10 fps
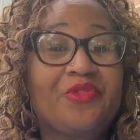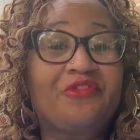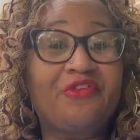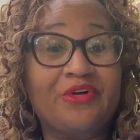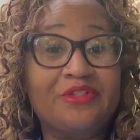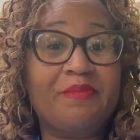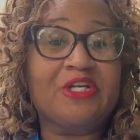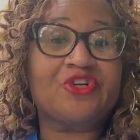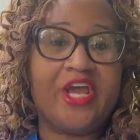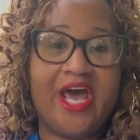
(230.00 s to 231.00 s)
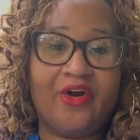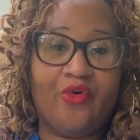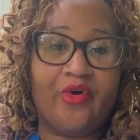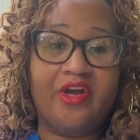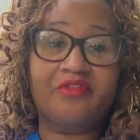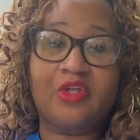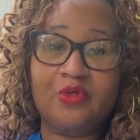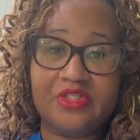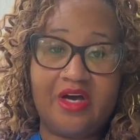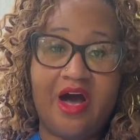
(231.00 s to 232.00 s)
first major category of
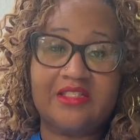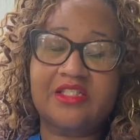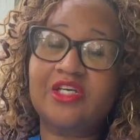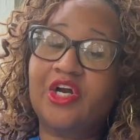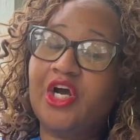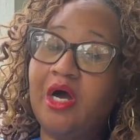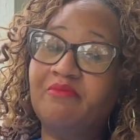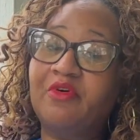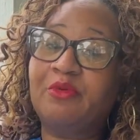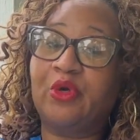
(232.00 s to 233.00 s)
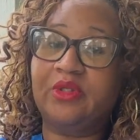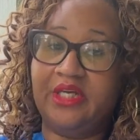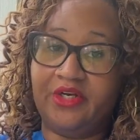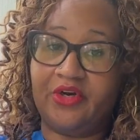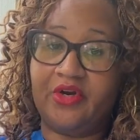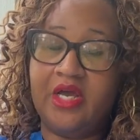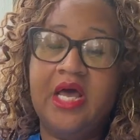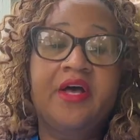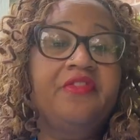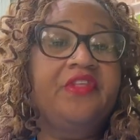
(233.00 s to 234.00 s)
closing costs is going to come from your lender.
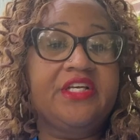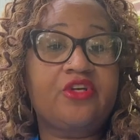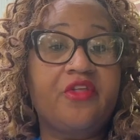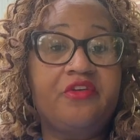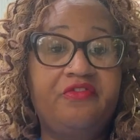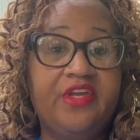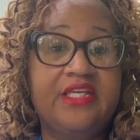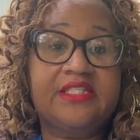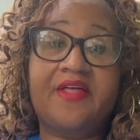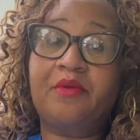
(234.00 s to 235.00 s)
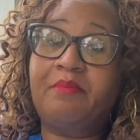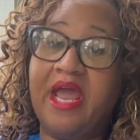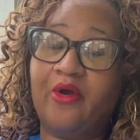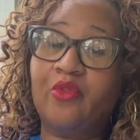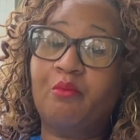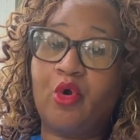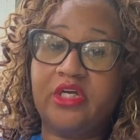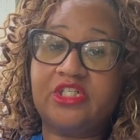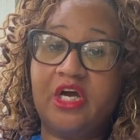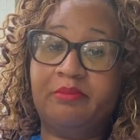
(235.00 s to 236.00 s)
These are the fees that the bank or the
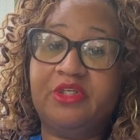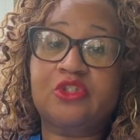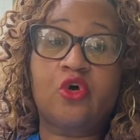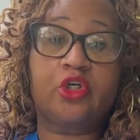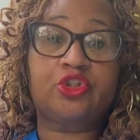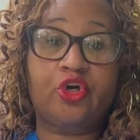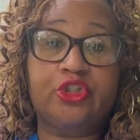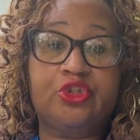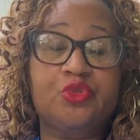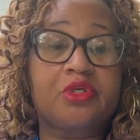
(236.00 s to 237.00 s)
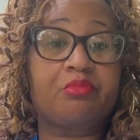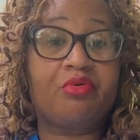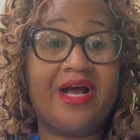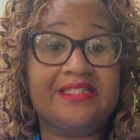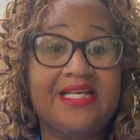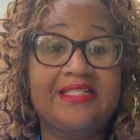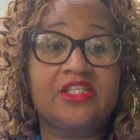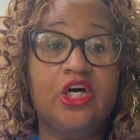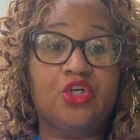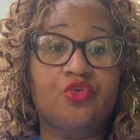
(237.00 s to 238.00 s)
mortgage company is going to charge you to process,
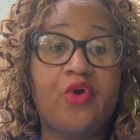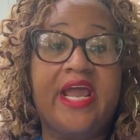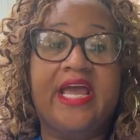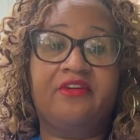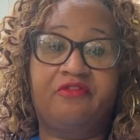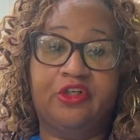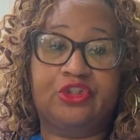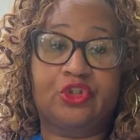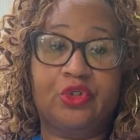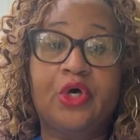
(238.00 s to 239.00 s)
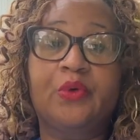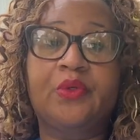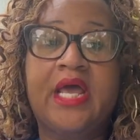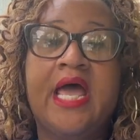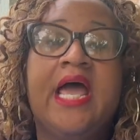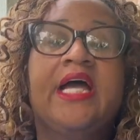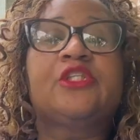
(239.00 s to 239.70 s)
underwrite, and fund your loan. In